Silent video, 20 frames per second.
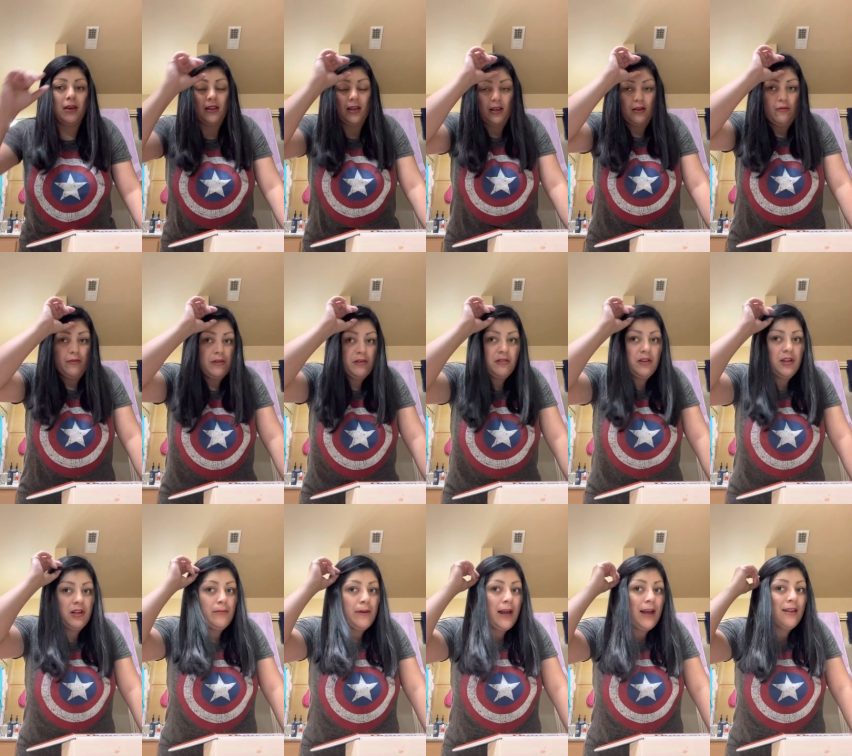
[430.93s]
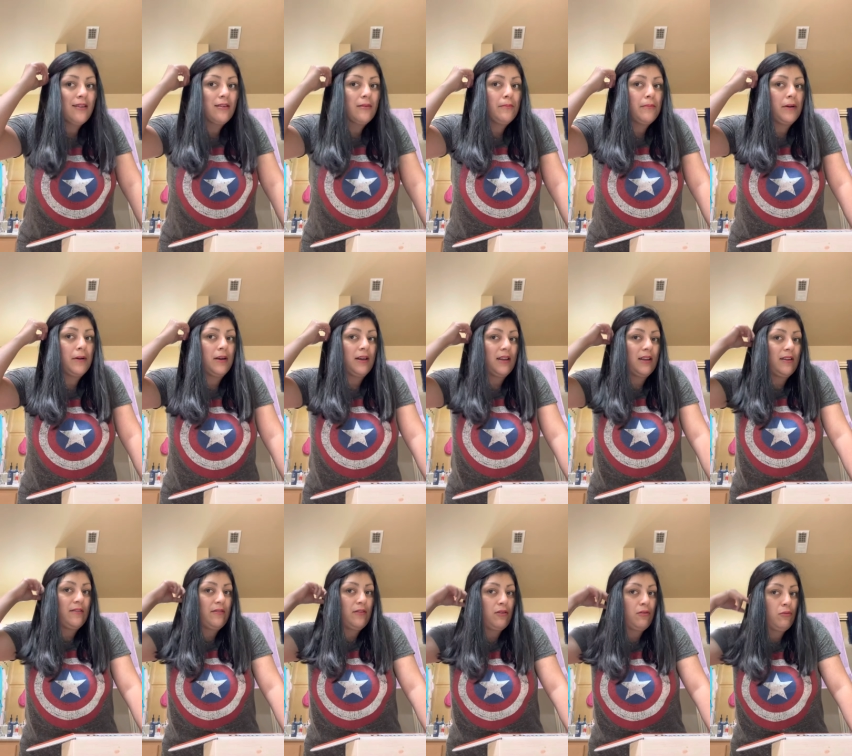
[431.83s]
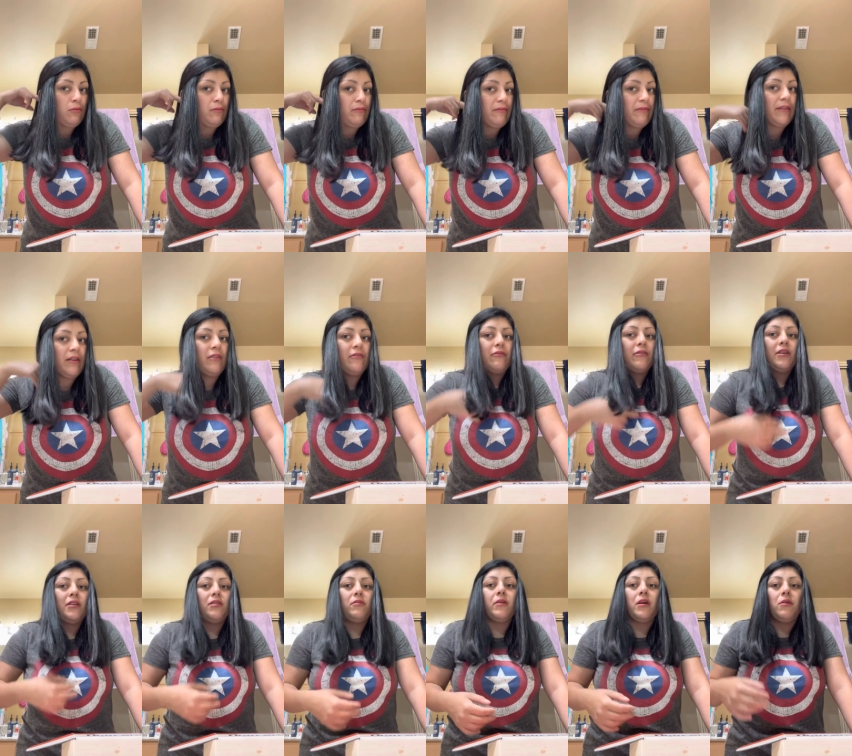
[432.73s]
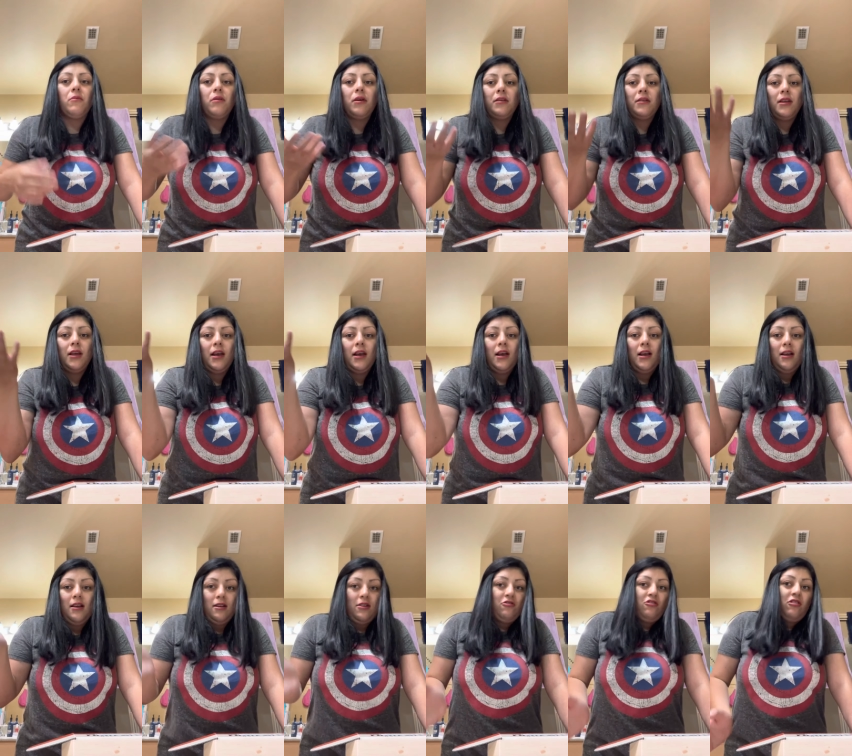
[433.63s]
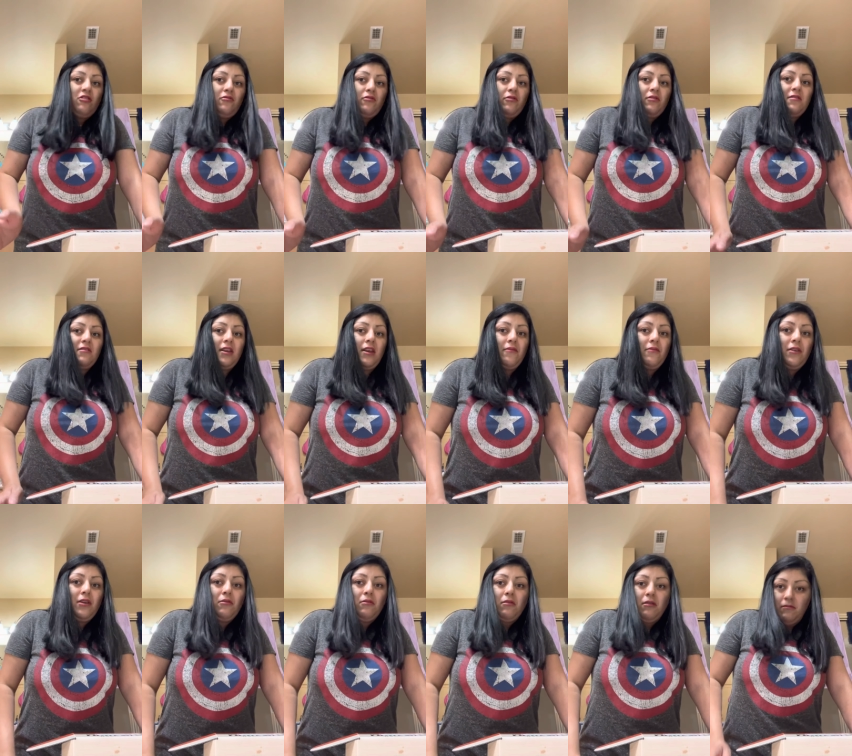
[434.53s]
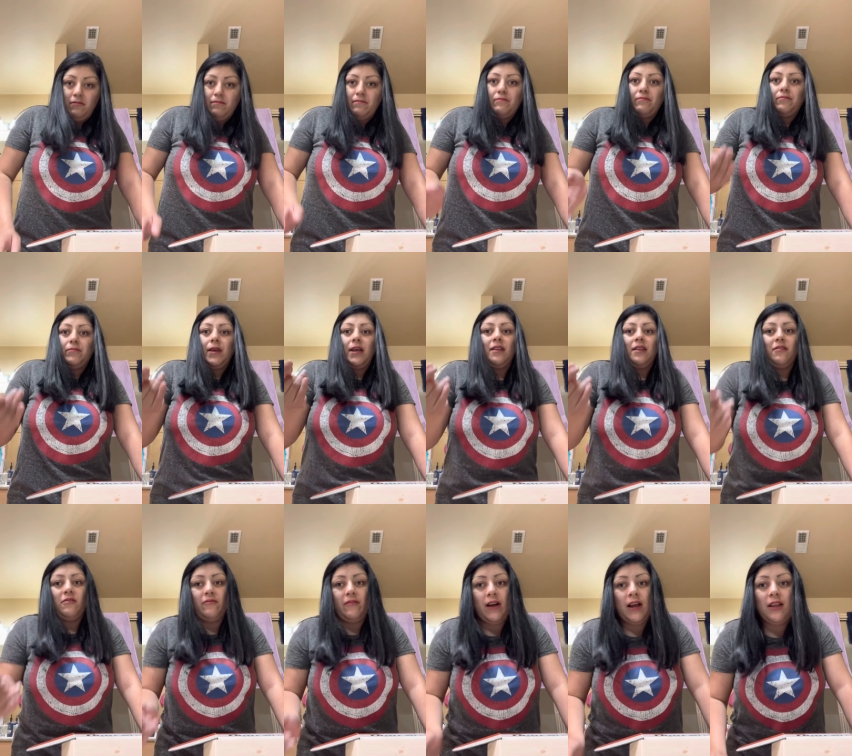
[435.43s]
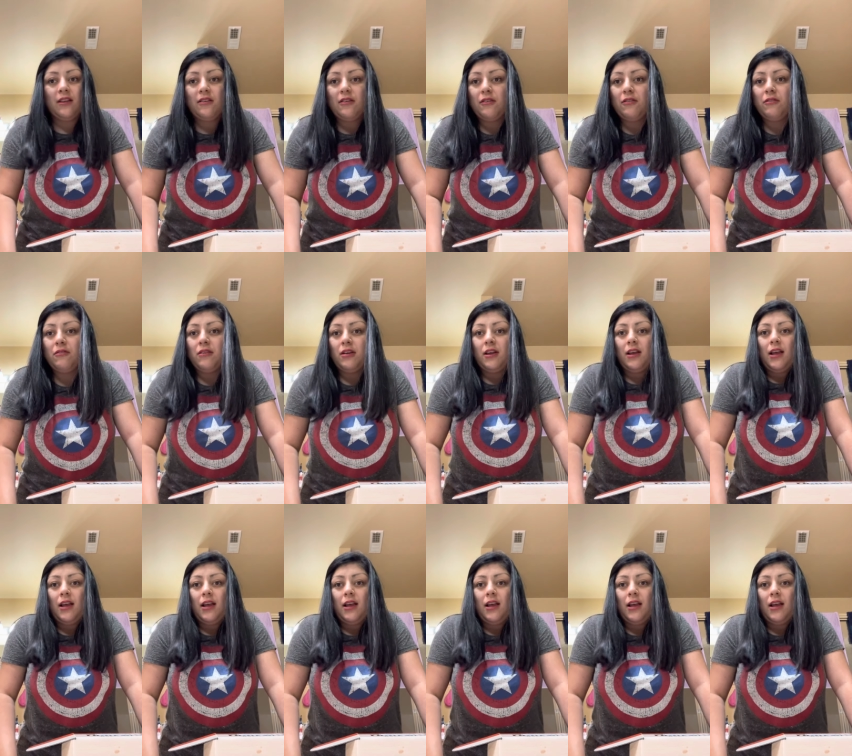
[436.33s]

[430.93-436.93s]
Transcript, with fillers: Like, we don't need a mask, but if you feel free to wear one just for the safety, well, that's fine too.